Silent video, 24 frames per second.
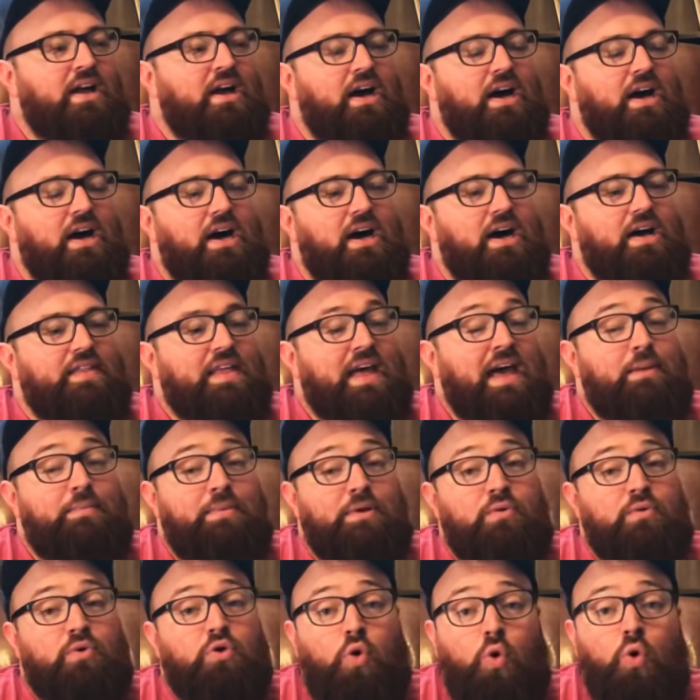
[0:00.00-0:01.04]
that had
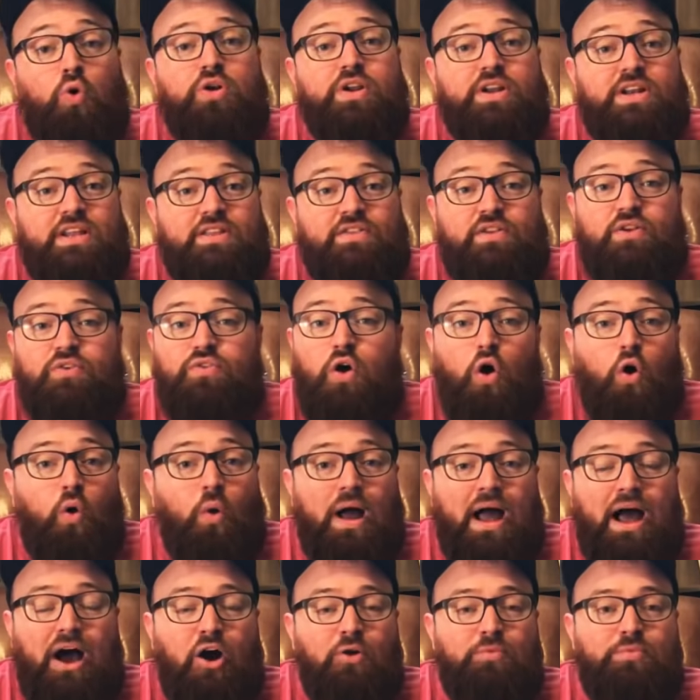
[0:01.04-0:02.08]
been recorded in there, the whole
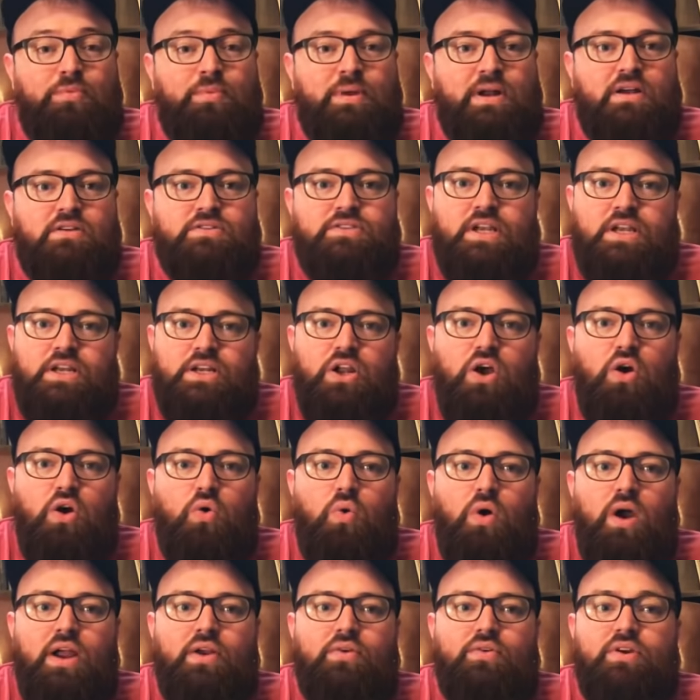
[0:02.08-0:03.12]
album. And I was like, no
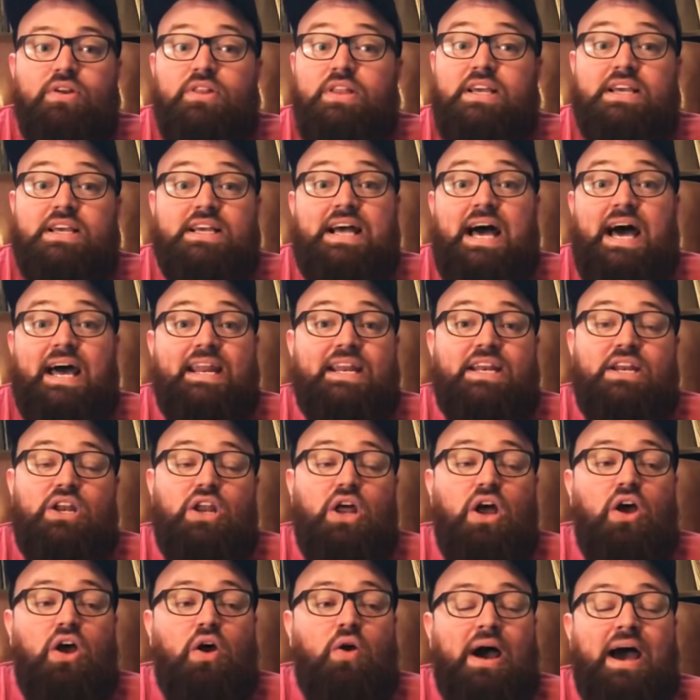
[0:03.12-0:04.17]
way, really? I didn't
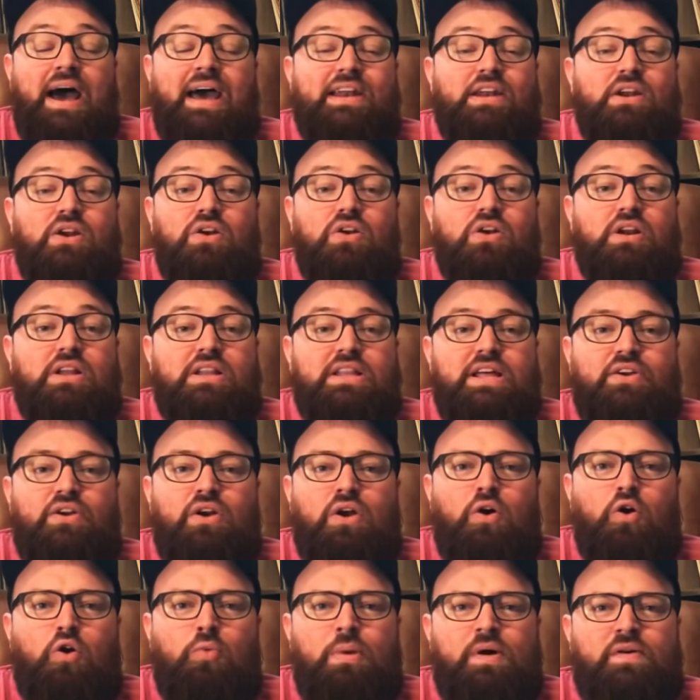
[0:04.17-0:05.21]
know. I hadn't heard of Letter
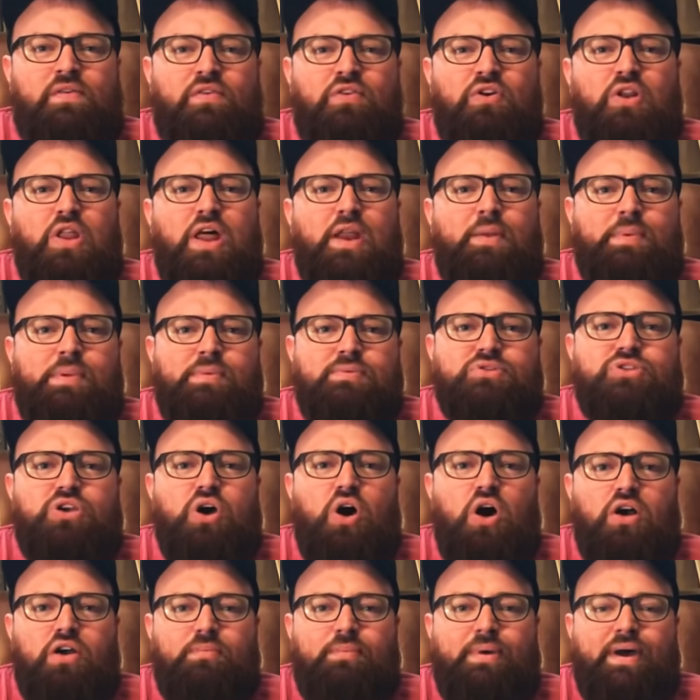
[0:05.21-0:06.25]
Home. I've heard a lot of people
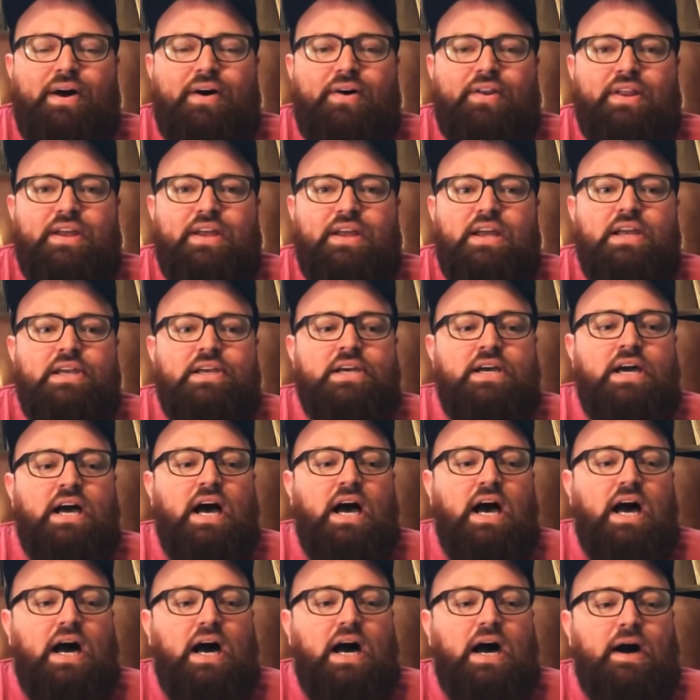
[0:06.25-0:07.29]
talk about it.
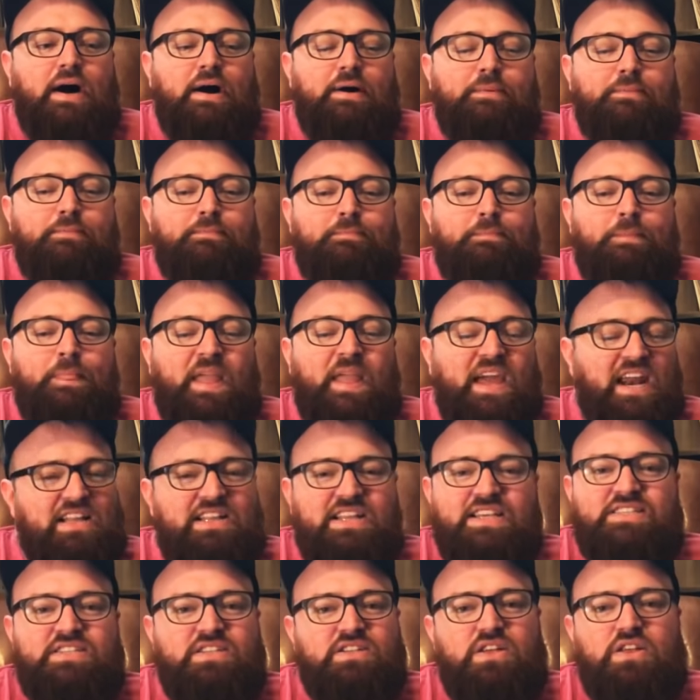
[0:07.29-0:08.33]
And I
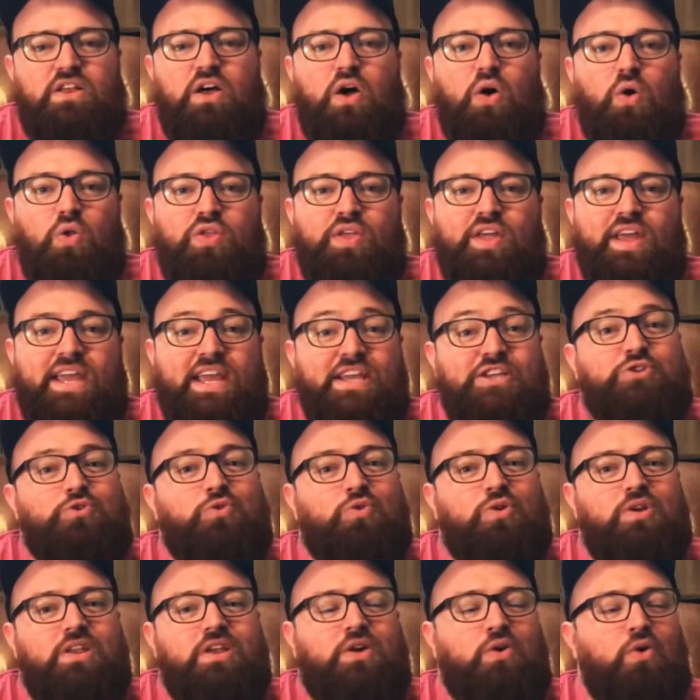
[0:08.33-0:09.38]
listened to the whole thing. It's
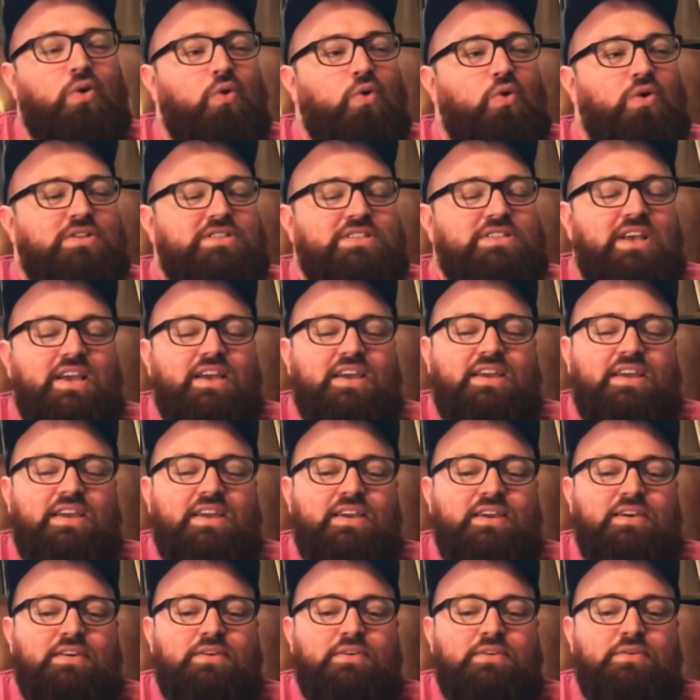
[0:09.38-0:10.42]
really cool. It's like
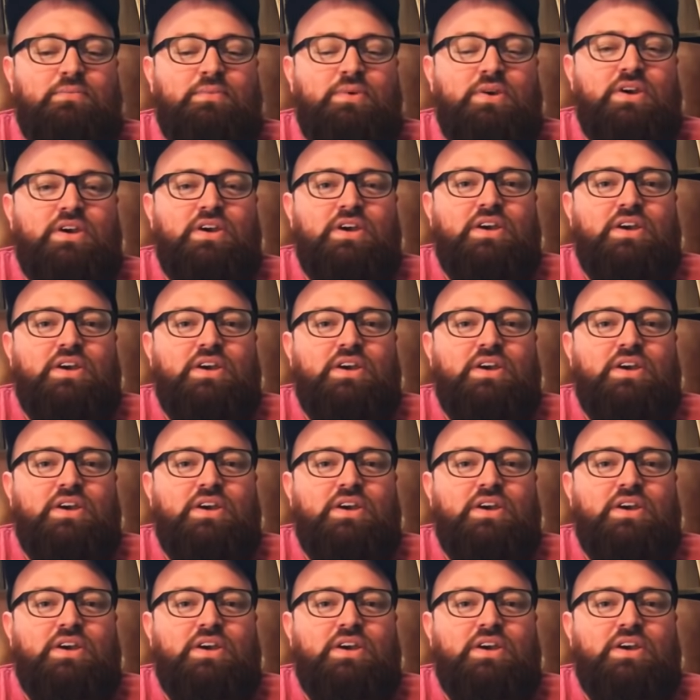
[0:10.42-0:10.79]
him